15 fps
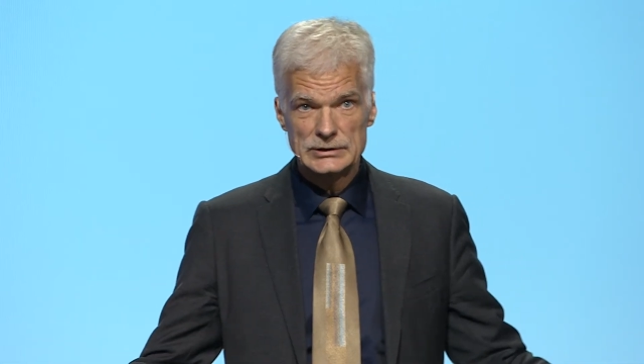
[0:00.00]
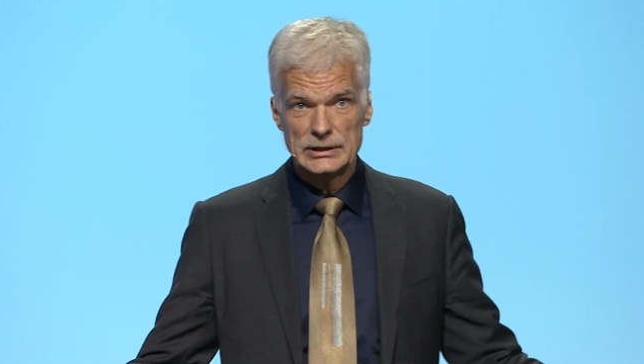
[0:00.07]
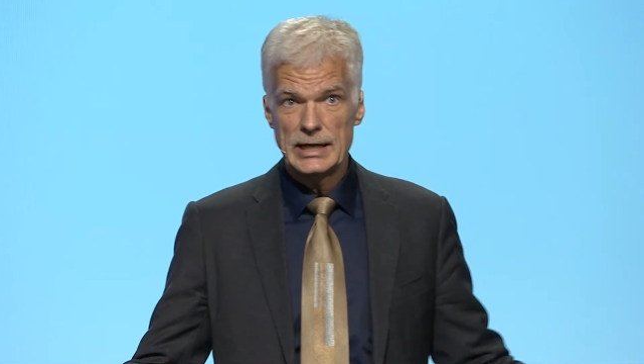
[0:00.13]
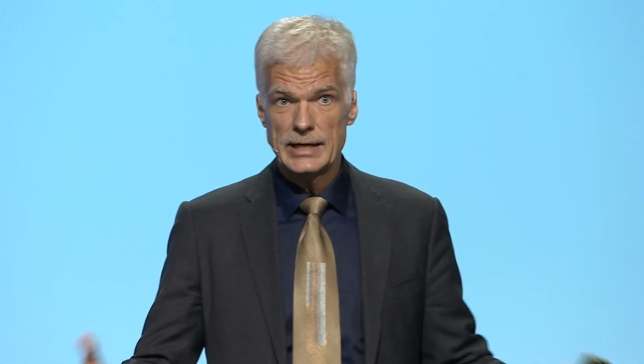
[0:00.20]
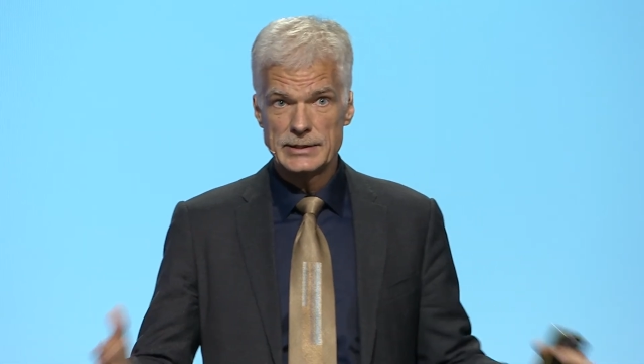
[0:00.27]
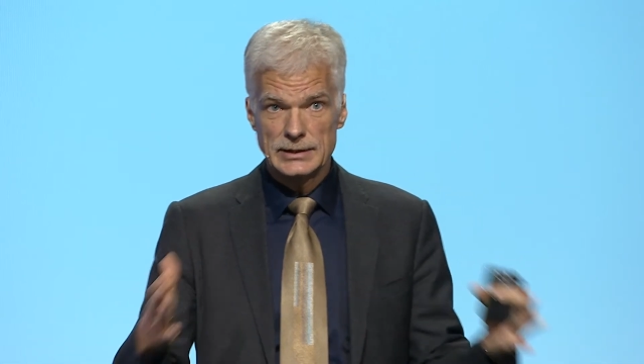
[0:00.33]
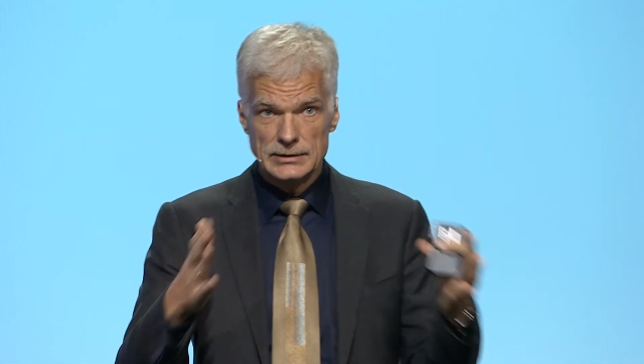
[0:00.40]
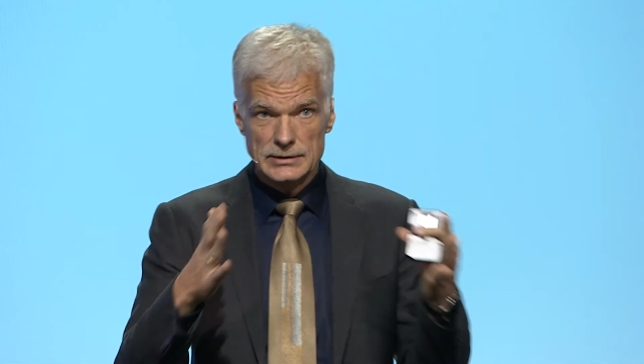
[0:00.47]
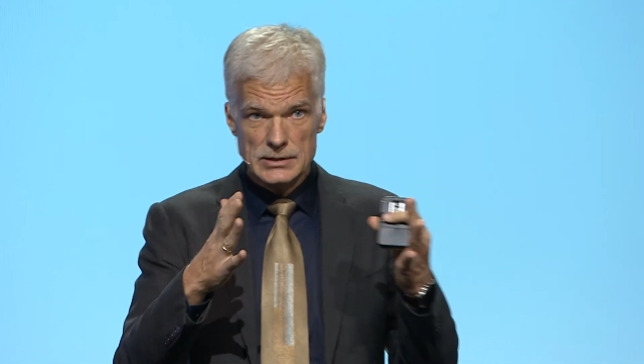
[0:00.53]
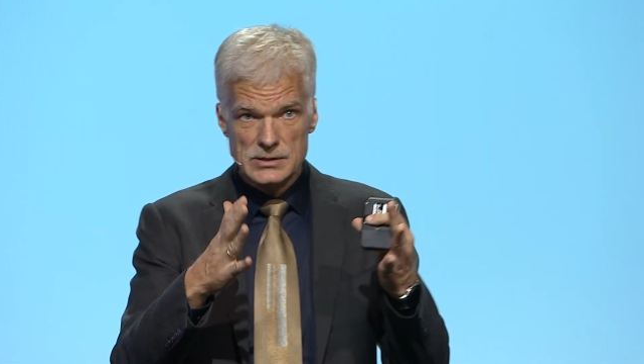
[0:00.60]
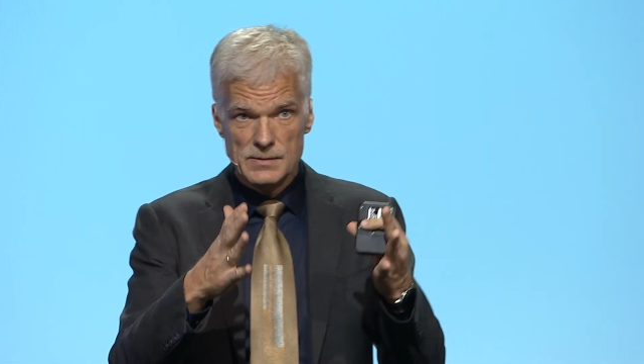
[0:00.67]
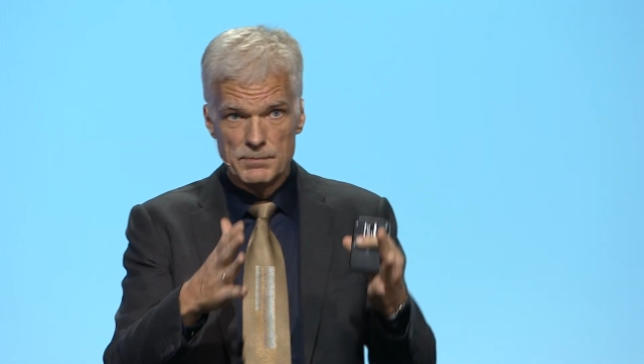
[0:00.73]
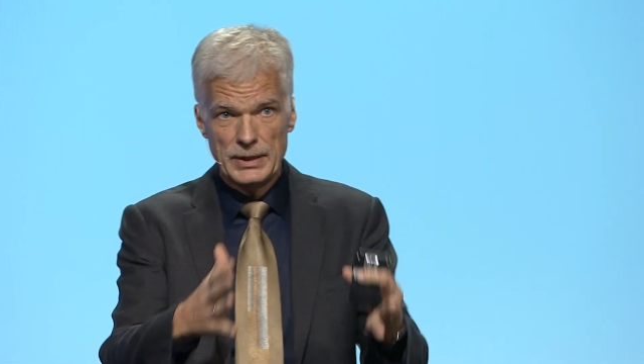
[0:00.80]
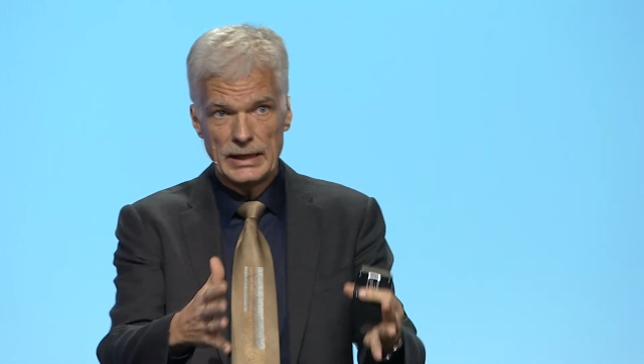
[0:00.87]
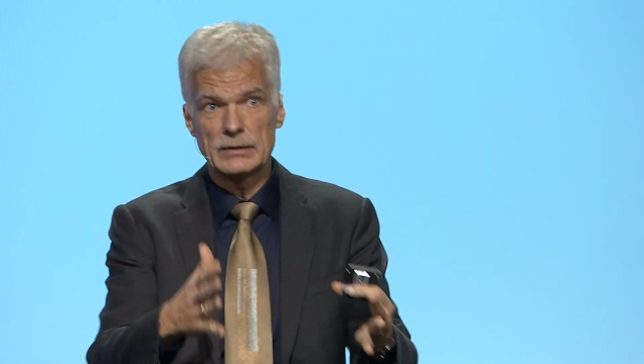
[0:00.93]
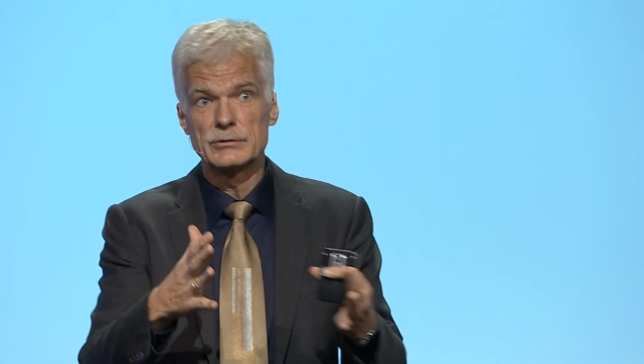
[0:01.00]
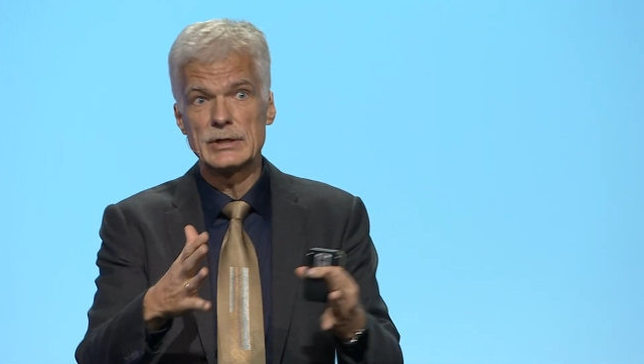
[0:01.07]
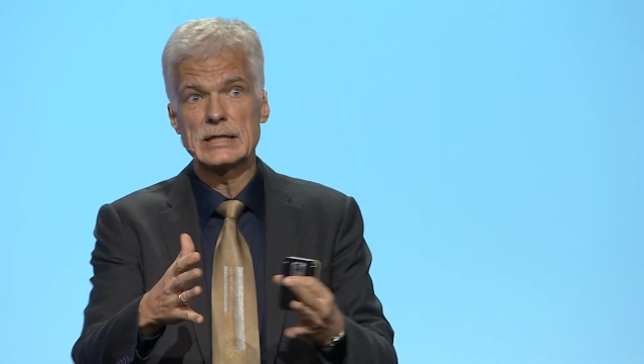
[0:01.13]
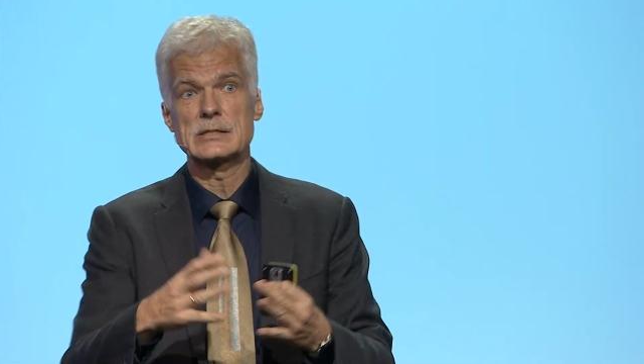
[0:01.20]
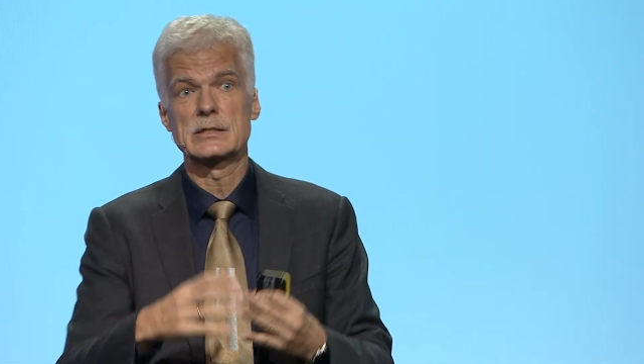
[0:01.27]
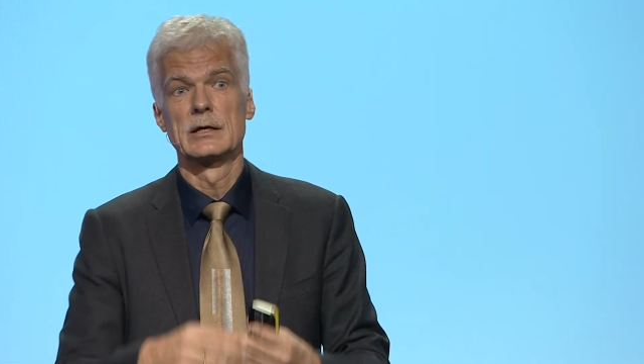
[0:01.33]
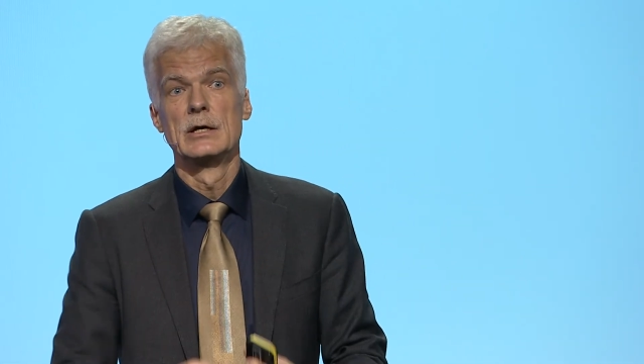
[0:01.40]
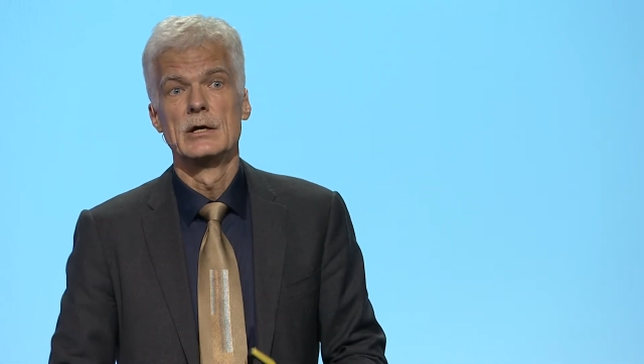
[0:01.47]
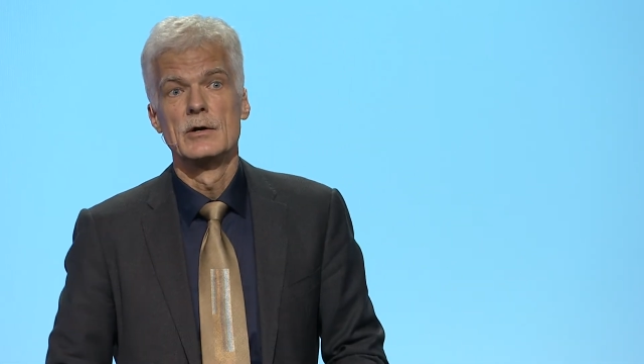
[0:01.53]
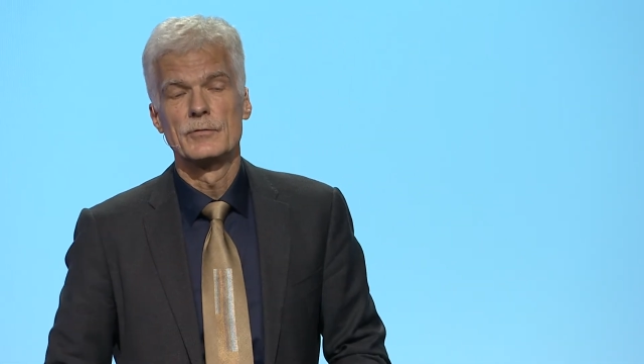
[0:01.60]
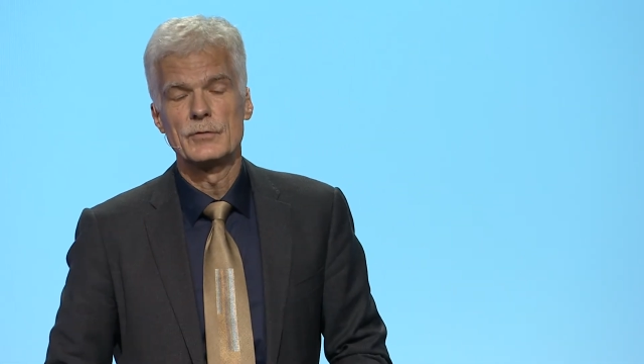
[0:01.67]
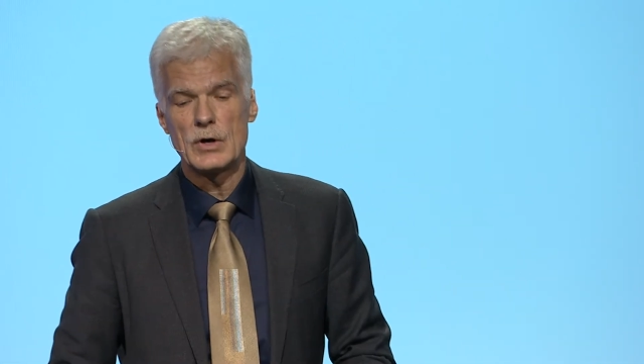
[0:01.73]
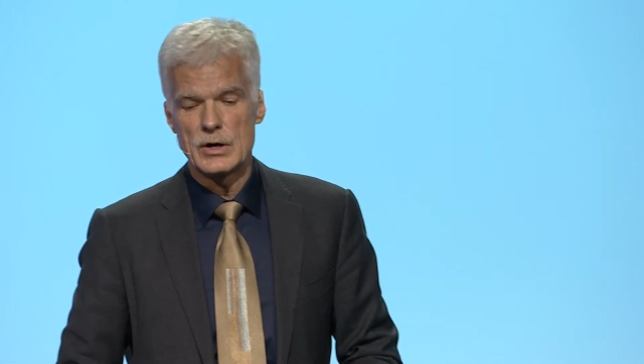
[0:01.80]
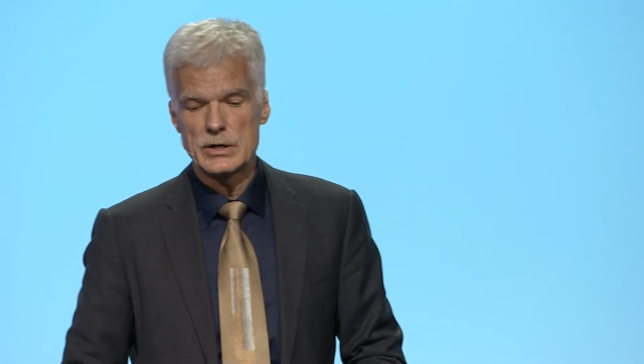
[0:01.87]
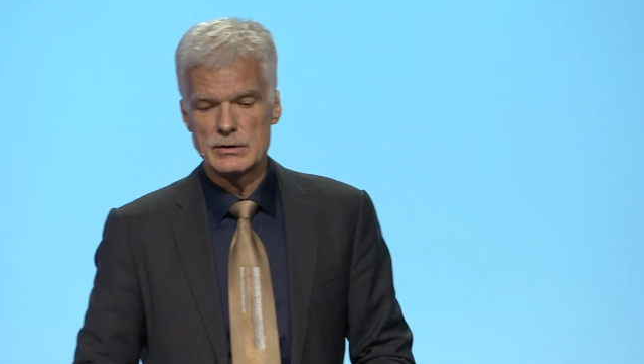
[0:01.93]
and I think that's a big risk
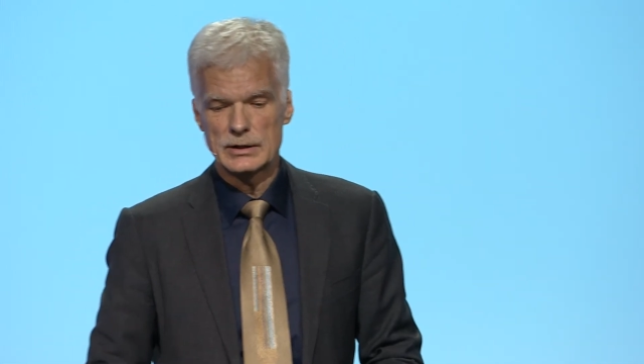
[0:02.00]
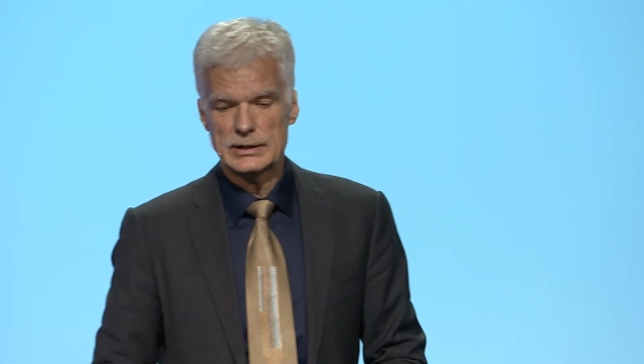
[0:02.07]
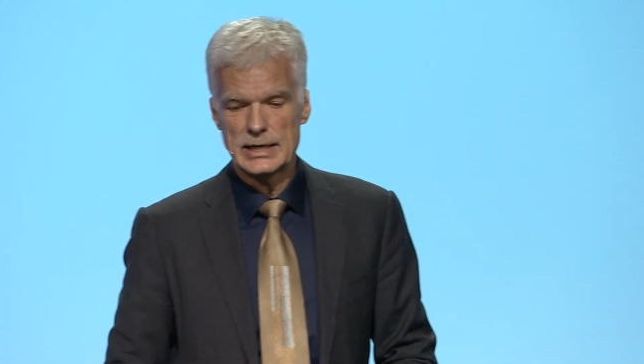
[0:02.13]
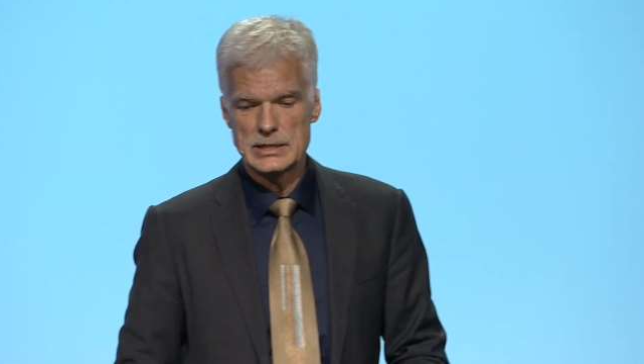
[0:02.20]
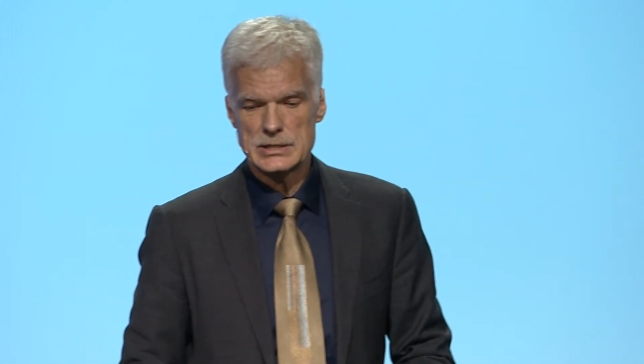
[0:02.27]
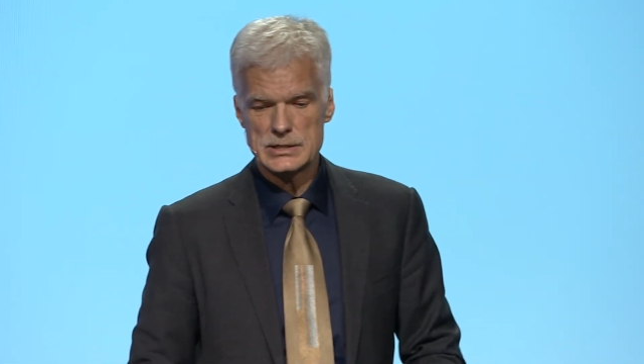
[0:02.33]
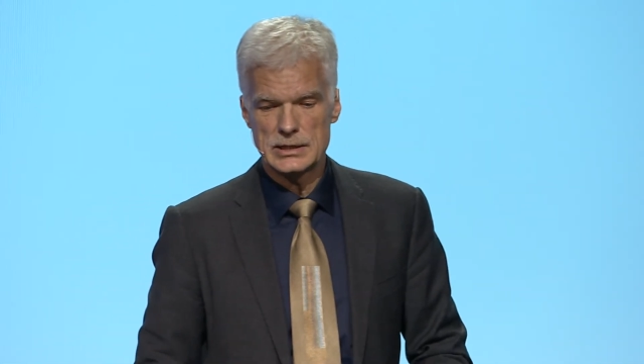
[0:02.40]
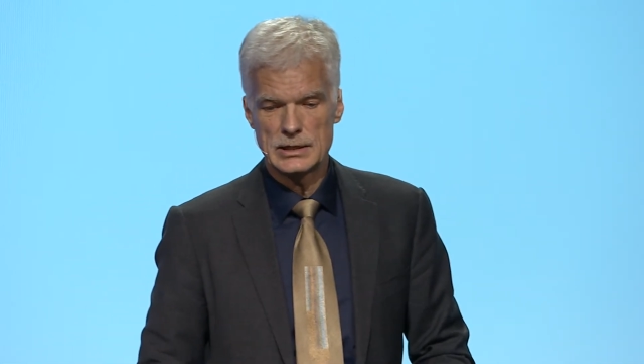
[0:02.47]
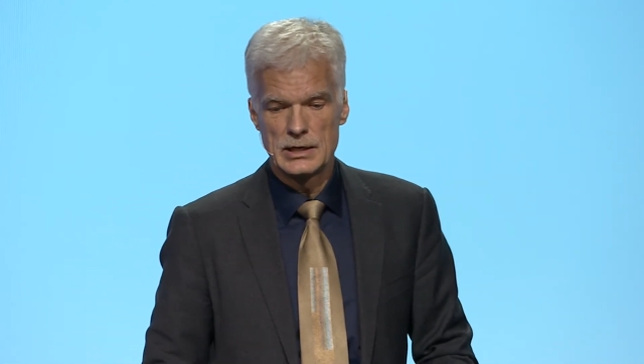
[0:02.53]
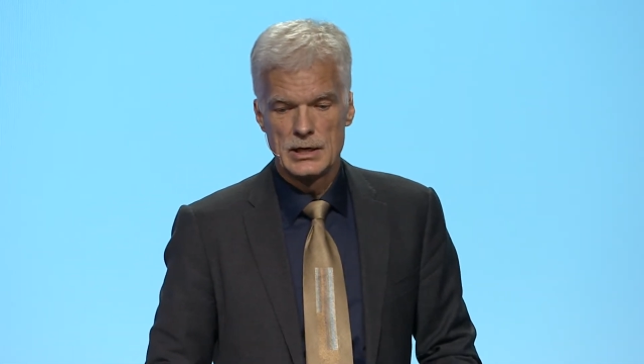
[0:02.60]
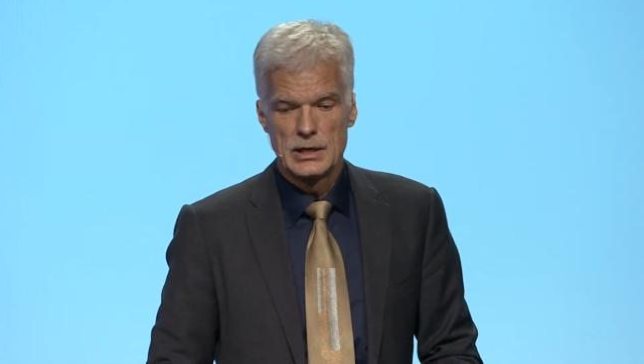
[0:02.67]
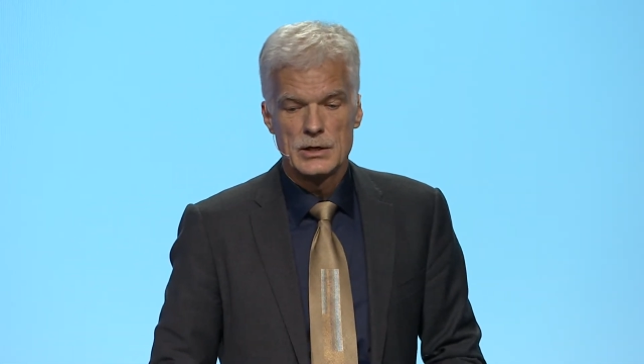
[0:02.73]
for your country,